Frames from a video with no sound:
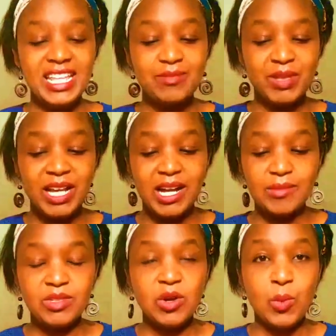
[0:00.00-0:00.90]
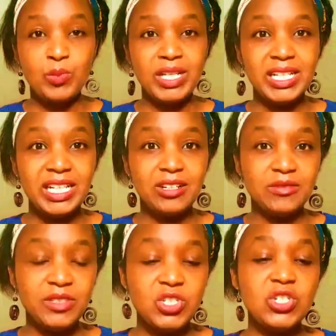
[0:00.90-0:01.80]
It becomes completely
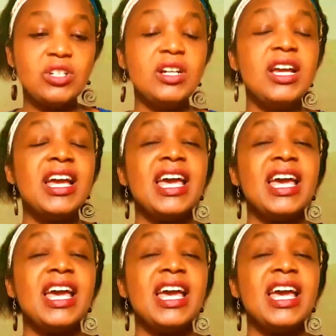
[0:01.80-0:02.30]
official.